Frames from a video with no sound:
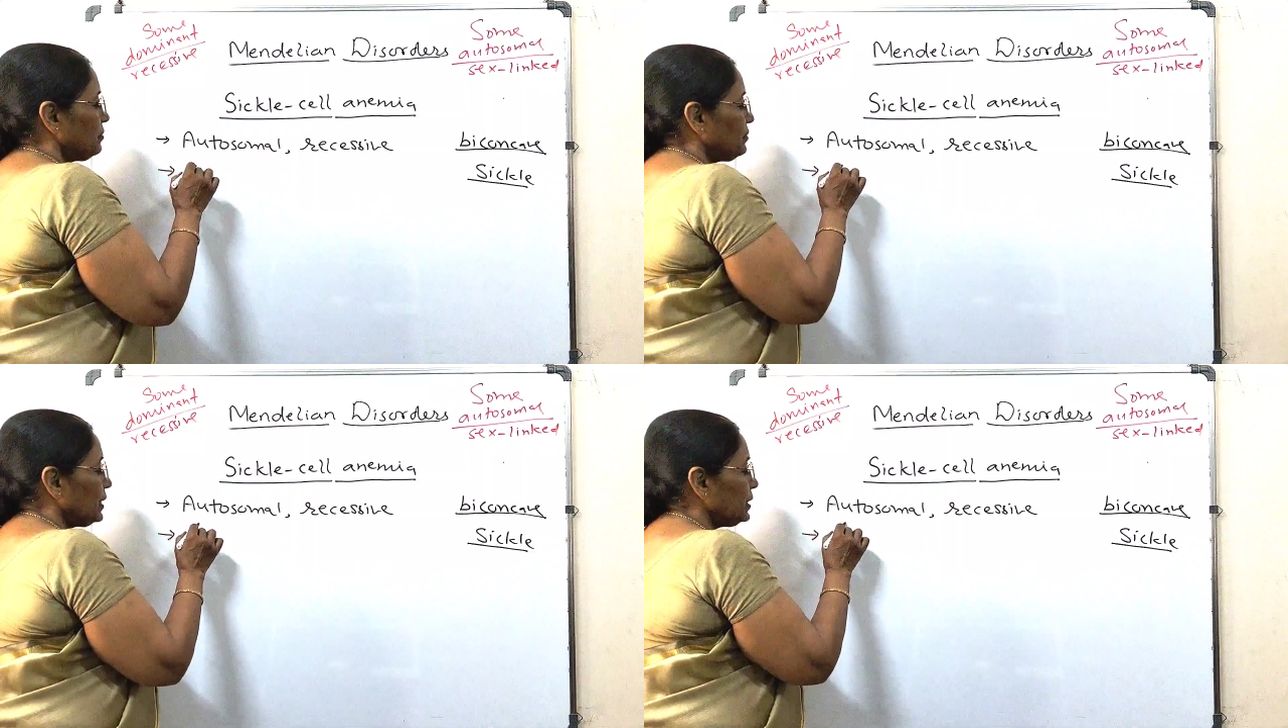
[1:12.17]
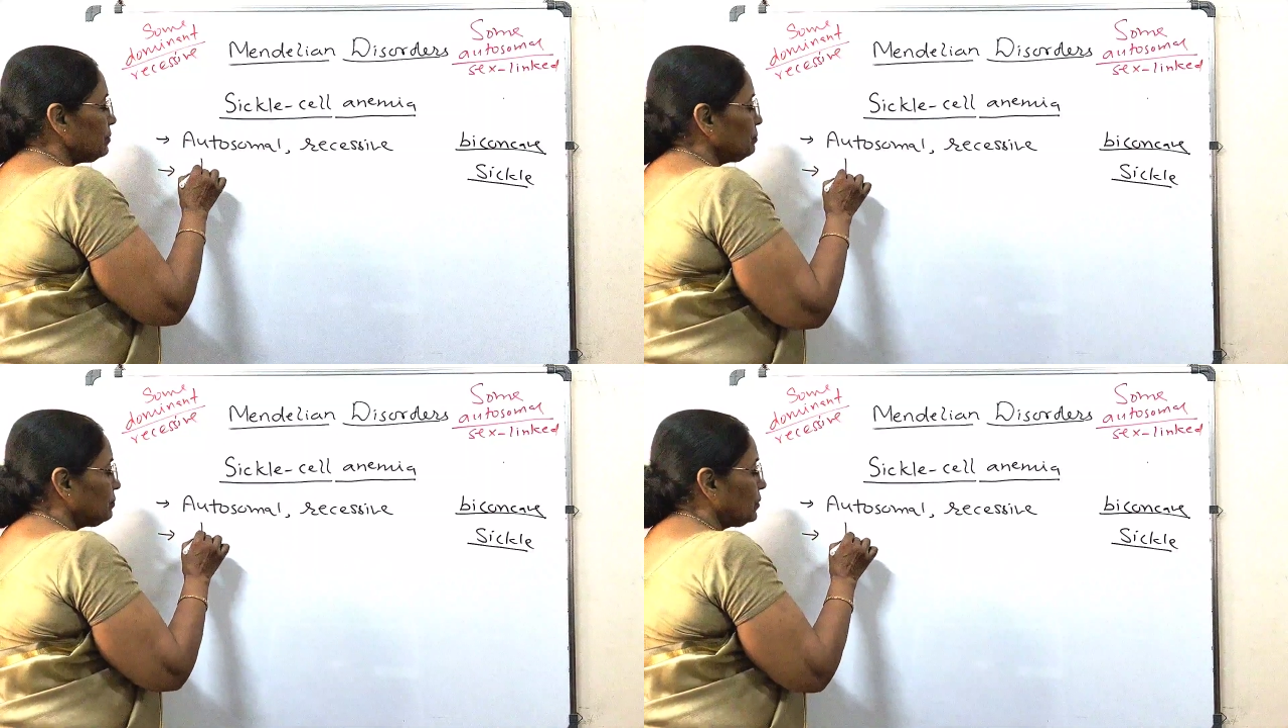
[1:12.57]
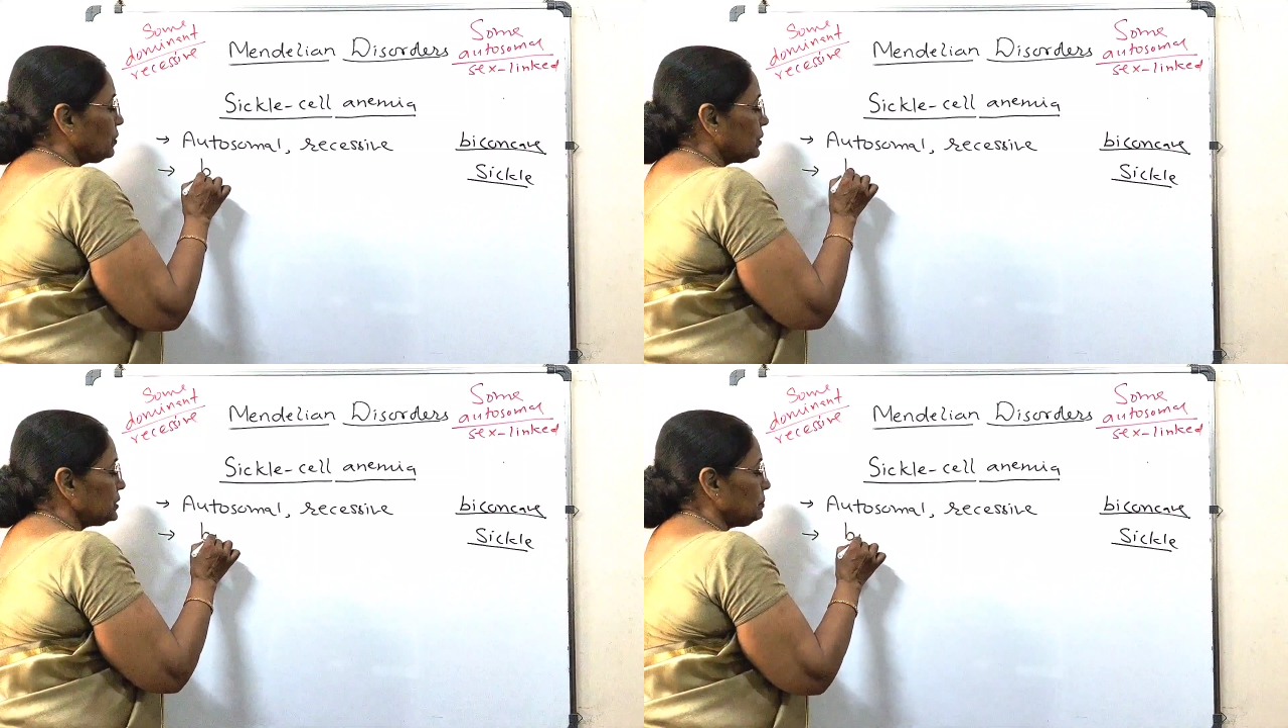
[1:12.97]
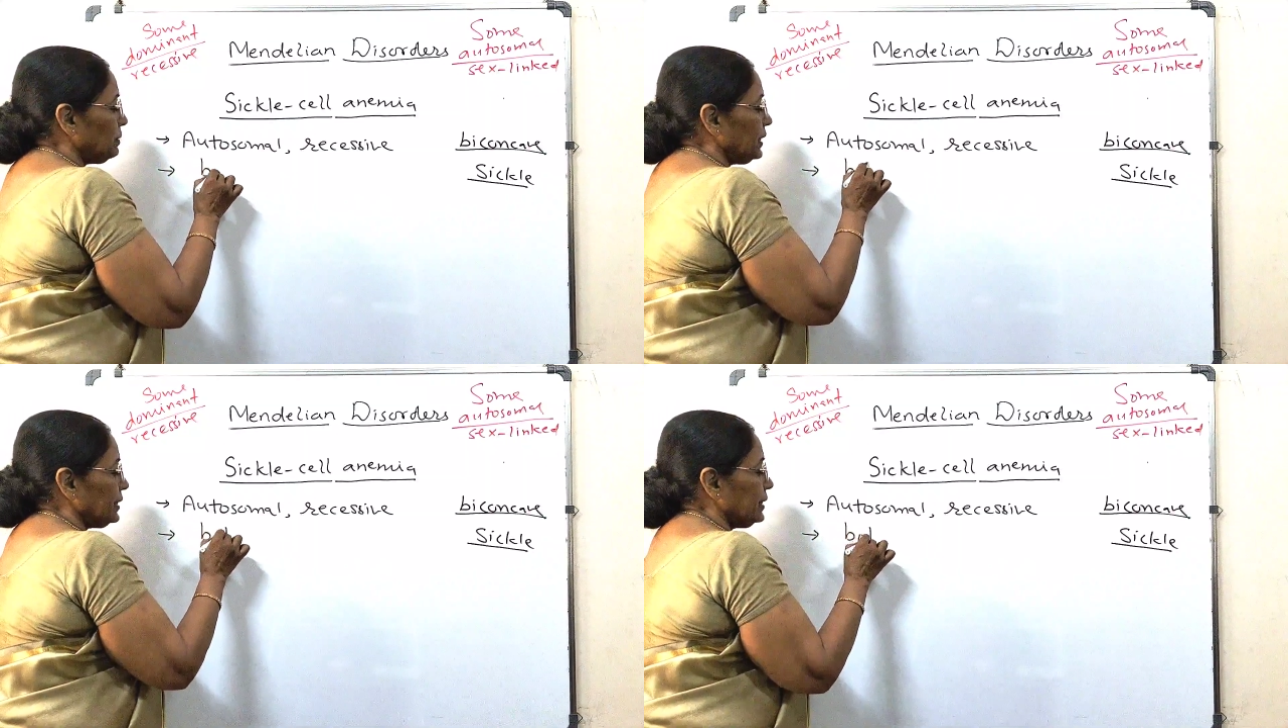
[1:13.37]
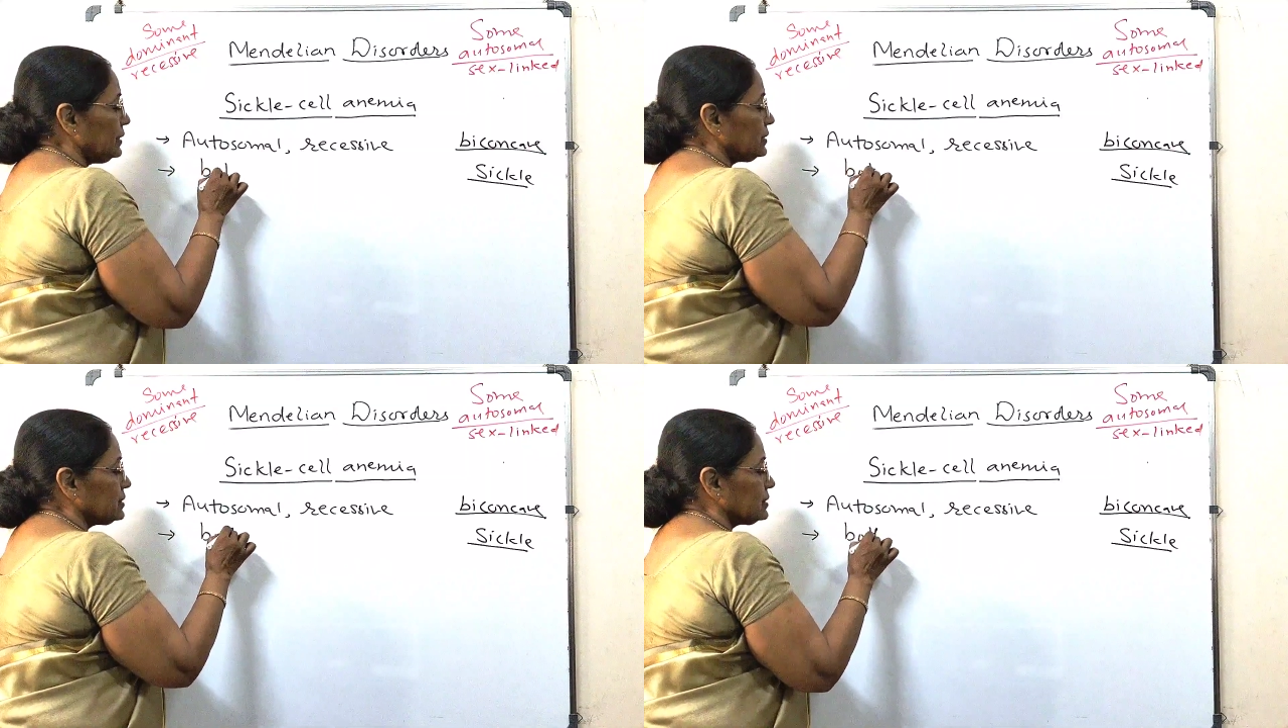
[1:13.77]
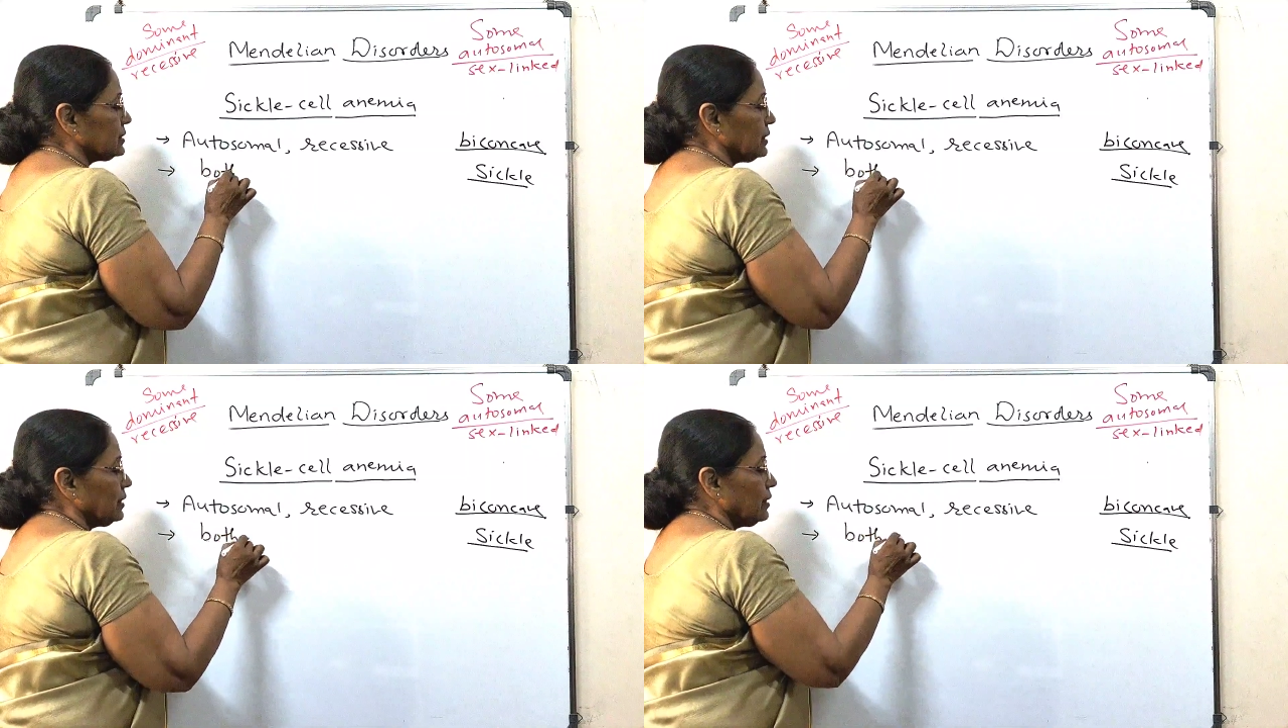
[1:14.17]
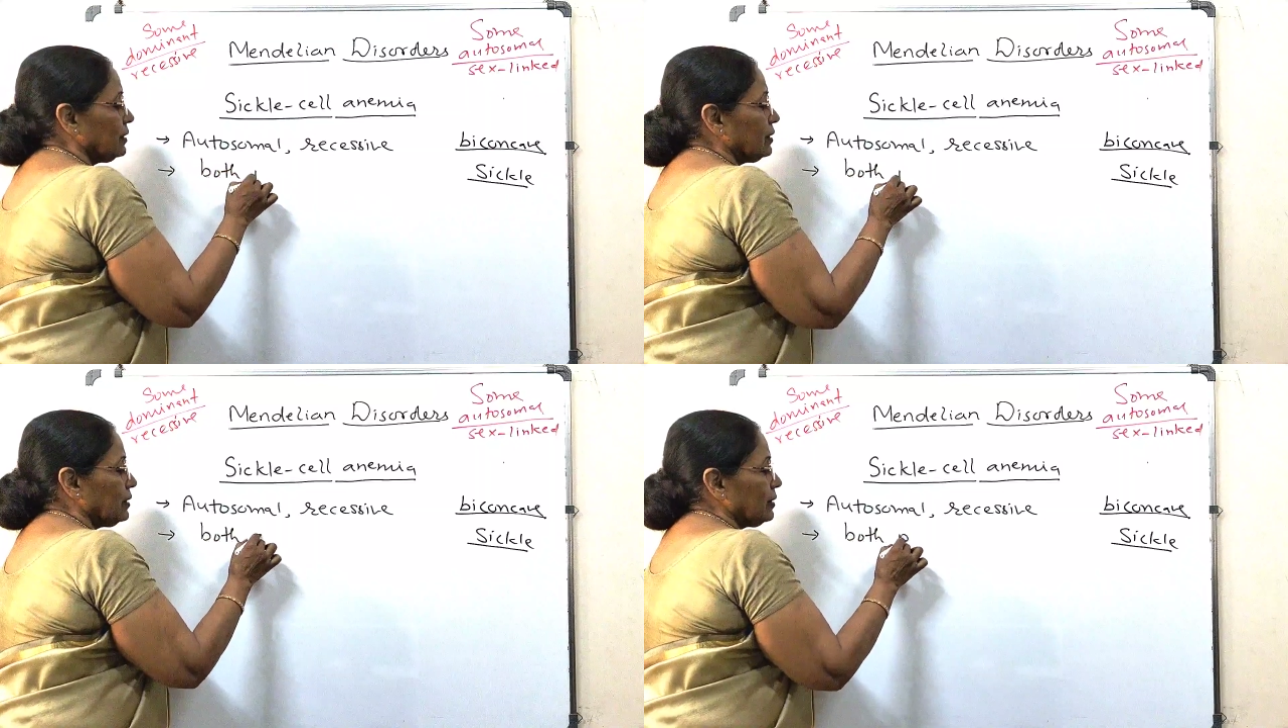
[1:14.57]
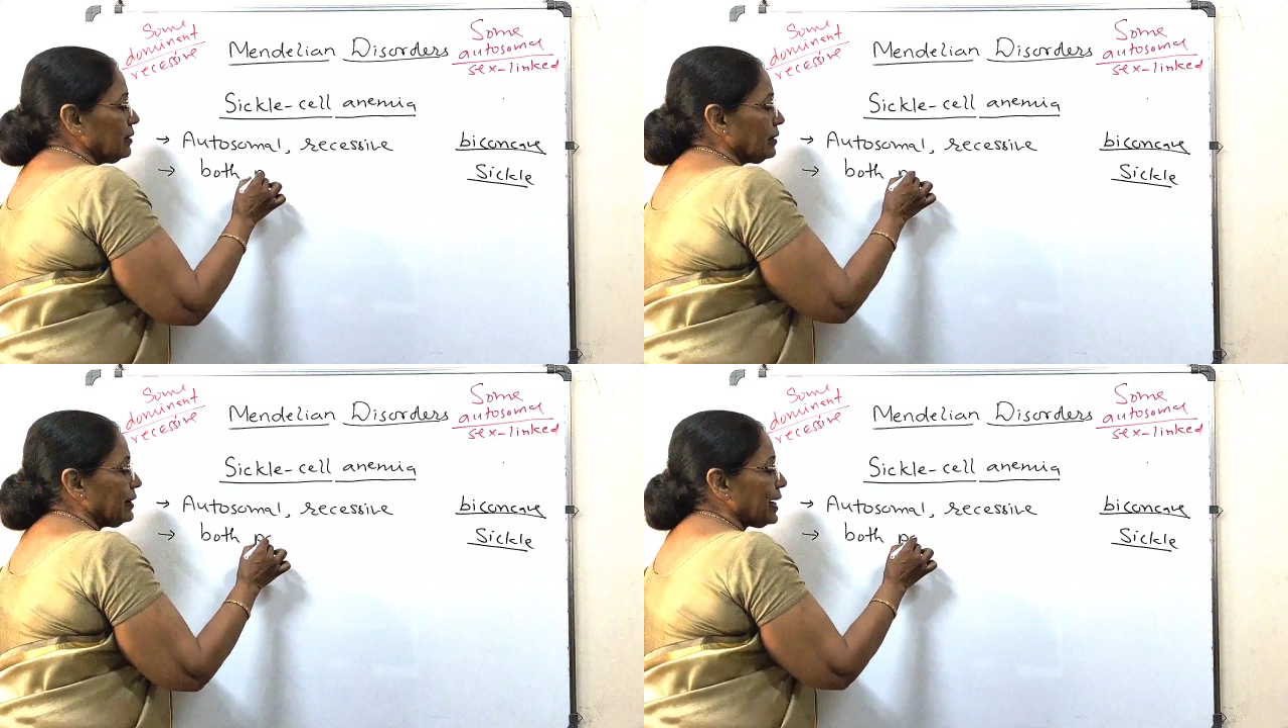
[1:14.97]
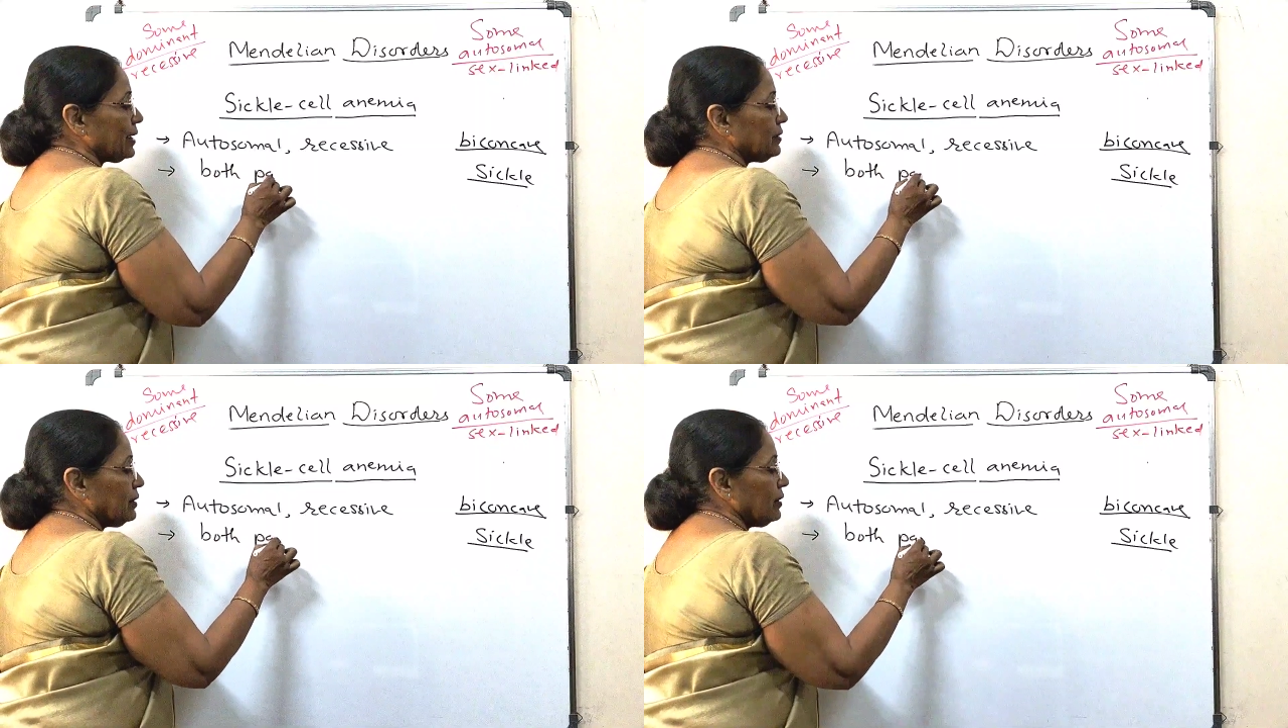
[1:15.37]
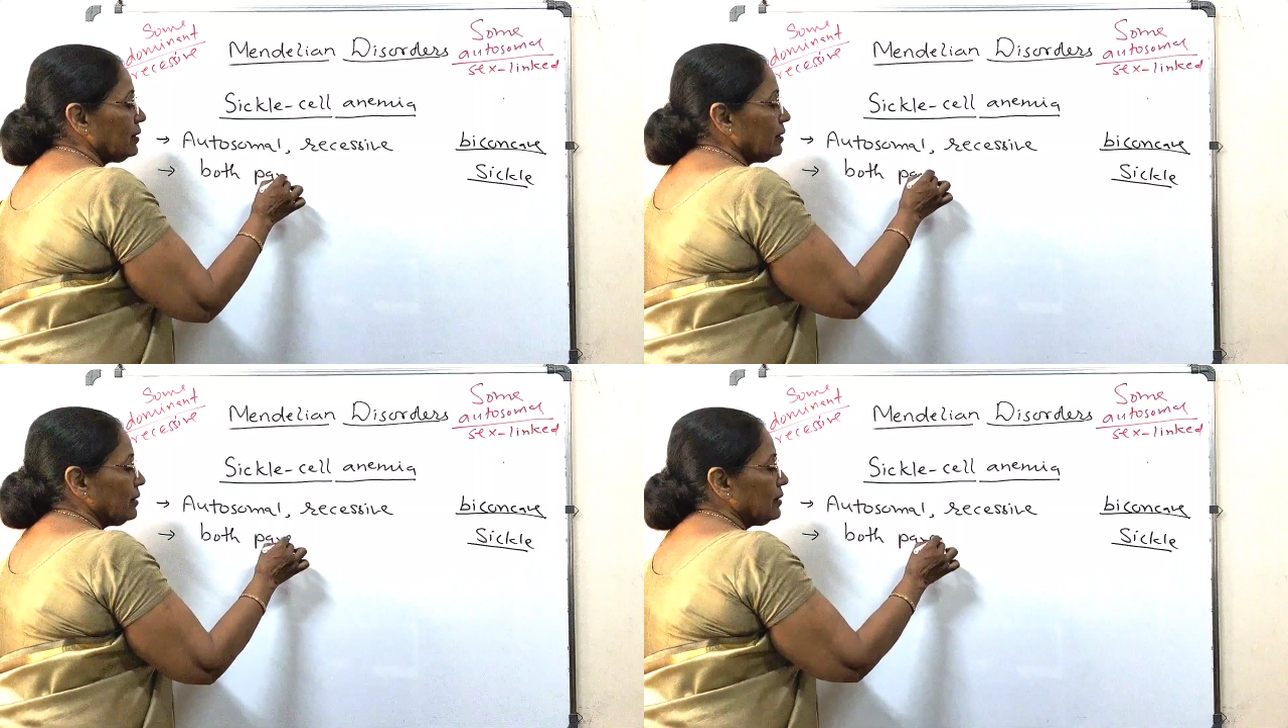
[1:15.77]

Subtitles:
When both parents carry